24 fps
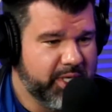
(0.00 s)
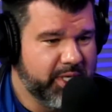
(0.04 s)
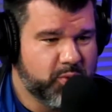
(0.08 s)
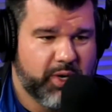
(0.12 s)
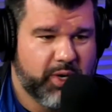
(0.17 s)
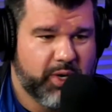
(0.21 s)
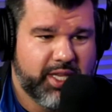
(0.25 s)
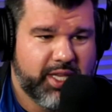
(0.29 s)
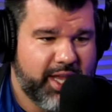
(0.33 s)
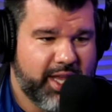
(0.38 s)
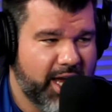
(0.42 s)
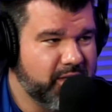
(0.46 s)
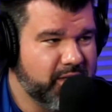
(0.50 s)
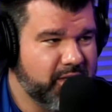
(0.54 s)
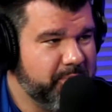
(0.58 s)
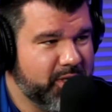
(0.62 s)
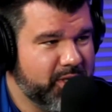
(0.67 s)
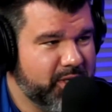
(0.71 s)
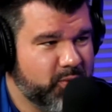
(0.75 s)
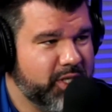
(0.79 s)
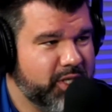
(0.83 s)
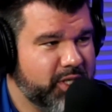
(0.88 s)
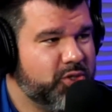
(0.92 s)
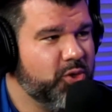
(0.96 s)
between that,
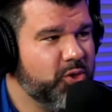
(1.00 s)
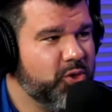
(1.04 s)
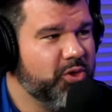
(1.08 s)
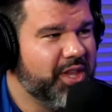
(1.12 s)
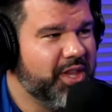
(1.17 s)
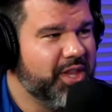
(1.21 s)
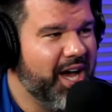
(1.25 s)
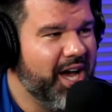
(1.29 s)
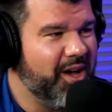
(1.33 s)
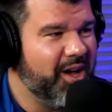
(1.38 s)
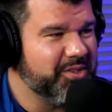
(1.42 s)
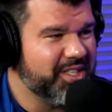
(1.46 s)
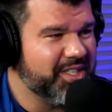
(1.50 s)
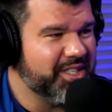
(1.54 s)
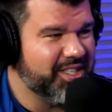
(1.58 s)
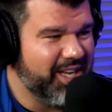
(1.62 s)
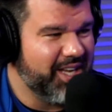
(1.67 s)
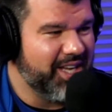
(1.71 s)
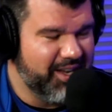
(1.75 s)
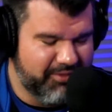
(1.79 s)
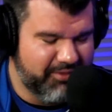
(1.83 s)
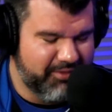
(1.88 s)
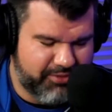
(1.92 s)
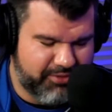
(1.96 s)
between 2,000
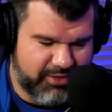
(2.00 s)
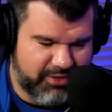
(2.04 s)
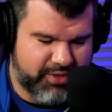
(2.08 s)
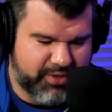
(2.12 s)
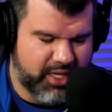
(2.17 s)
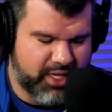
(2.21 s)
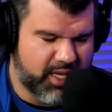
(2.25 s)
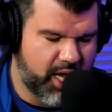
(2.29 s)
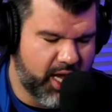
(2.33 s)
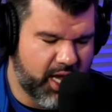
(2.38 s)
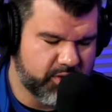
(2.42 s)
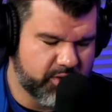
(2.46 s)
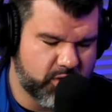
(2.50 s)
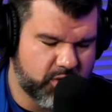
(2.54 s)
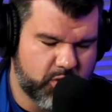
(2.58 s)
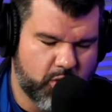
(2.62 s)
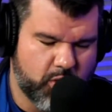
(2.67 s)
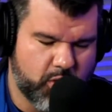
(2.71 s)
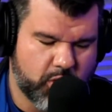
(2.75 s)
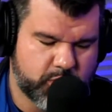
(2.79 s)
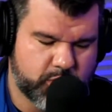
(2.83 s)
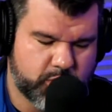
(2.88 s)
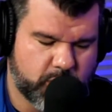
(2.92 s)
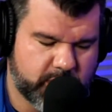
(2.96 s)
and 50,000
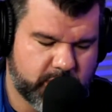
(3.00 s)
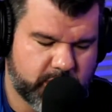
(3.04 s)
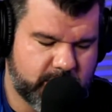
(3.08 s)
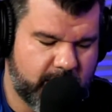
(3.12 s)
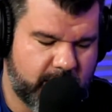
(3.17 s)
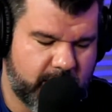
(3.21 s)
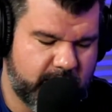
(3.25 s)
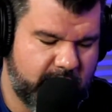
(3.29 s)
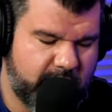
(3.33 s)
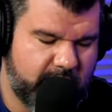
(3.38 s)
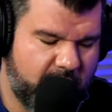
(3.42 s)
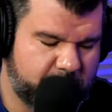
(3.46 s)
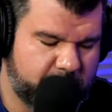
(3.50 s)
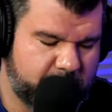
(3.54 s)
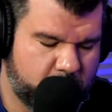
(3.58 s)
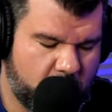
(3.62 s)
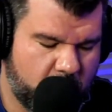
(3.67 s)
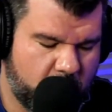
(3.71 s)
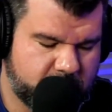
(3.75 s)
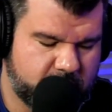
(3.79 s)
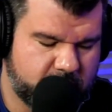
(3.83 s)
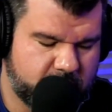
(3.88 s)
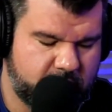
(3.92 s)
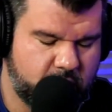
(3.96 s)
doors, we're excited to have
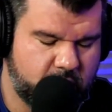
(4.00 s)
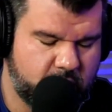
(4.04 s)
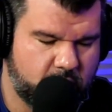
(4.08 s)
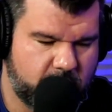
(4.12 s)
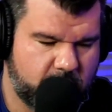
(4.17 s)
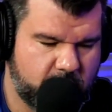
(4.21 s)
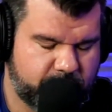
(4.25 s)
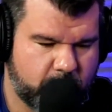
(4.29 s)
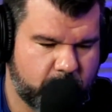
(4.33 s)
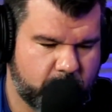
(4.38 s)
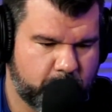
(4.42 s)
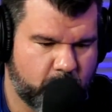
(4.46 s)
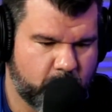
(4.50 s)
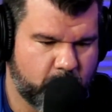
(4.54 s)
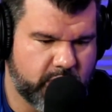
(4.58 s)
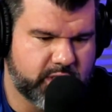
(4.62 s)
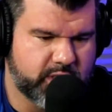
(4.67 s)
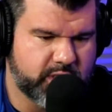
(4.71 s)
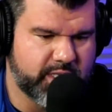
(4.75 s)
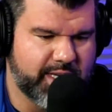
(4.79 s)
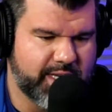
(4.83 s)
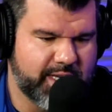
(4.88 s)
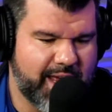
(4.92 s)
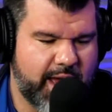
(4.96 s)
Bronson Hill on from
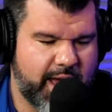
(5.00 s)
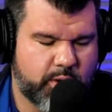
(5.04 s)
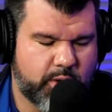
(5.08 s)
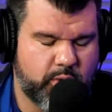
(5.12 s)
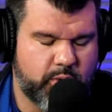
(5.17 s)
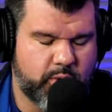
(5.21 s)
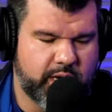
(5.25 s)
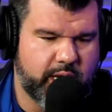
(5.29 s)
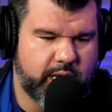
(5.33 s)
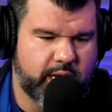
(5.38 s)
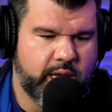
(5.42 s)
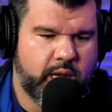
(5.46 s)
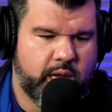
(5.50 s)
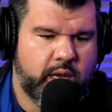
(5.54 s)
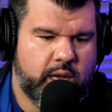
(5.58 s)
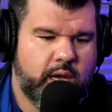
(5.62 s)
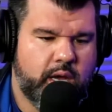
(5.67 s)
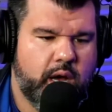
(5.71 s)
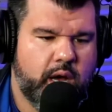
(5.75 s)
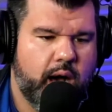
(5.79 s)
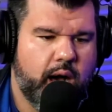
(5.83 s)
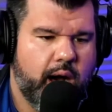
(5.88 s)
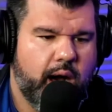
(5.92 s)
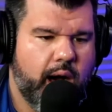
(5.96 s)
Bronson Equity.
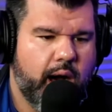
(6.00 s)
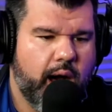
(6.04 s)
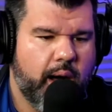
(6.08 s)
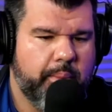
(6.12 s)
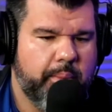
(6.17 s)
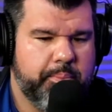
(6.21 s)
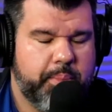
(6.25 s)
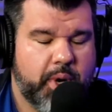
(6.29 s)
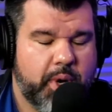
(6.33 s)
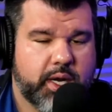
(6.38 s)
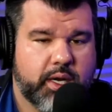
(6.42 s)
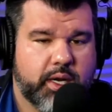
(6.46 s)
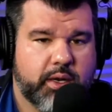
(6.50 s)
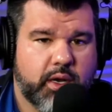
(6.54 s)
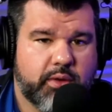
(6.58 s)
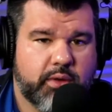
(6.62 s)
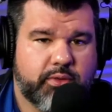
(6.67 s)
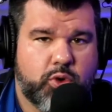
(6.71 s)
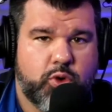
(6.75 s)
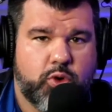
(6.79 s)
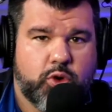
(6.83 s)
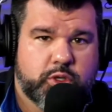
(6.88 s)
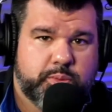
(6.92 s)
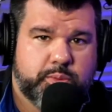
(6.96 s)
Um, but of
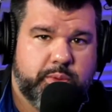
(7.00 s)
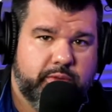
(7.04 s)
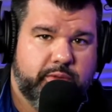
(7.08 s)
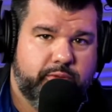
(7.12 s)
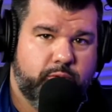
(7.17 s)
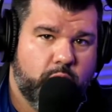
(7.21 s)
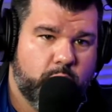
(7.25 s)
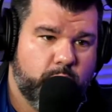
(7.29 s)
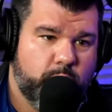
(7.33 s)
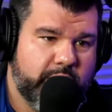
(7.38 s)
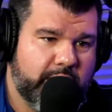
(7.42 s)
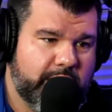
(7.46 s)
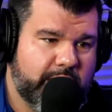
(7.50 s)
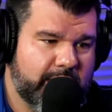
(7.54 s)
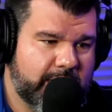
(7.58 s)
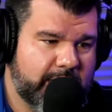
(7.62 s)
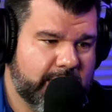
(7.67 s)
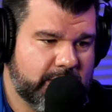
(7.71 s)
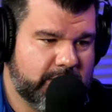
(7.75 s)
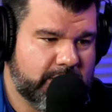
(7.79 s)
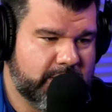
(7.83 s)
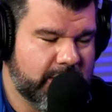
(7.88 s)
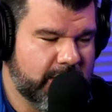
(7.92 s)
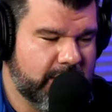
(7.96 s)
course, before we get
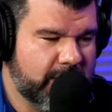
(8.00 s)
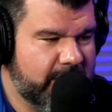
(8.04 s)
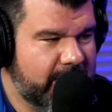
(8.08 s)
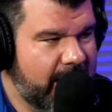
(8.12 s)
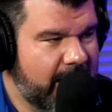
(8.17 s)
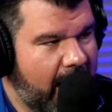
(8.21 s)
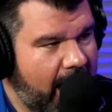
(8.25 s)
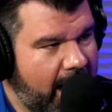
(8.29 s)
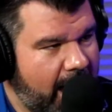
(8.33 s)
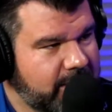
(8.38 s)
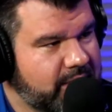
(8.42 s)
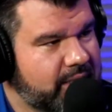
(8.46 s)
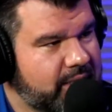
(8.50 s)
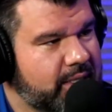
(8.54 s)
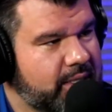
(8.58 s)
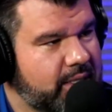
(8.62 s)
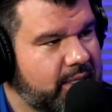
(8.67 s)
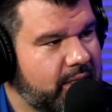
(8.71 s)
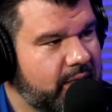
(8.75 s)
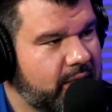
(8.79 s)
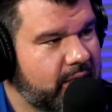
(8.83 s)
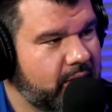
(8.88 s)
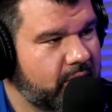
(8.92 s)
into that,